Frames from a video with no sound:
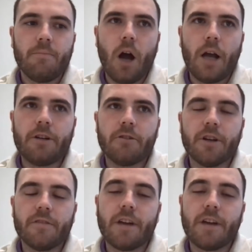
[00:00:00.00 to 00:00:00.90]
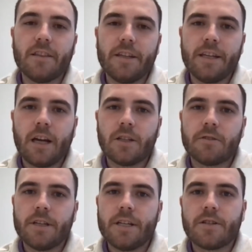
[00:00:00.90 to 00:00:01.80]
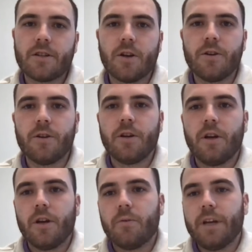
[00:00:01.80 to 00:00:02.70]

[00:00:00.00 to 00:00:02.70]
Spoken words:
migrant-friendly country, so